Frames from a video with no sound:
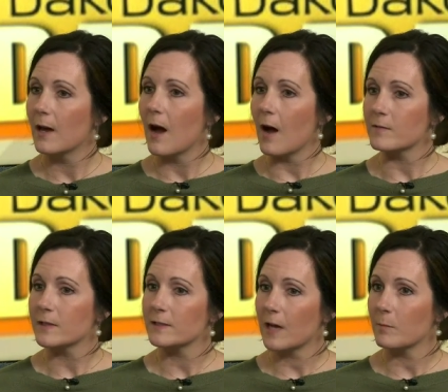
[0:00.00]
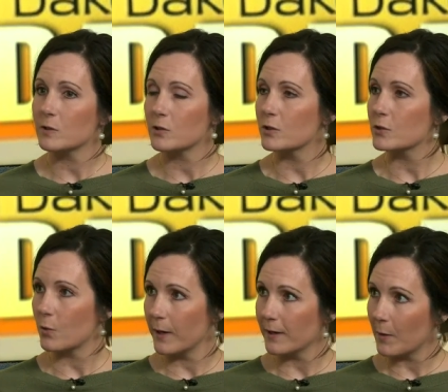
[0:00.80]
Oftentimes just
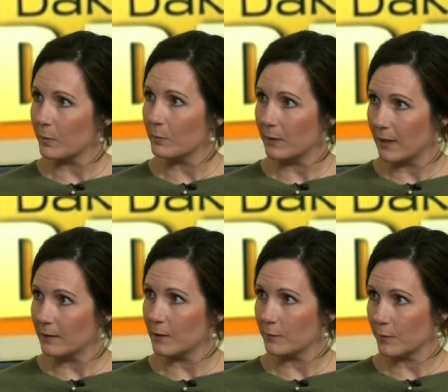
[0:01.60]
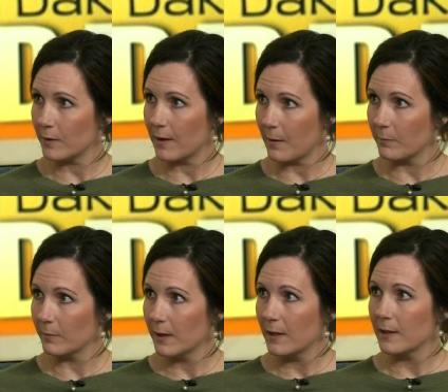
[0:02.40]
showing up and being there for
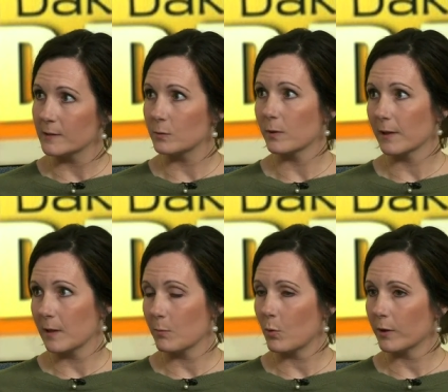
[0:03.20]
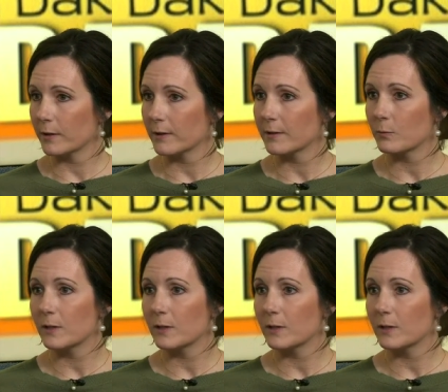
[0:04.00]
them is really important.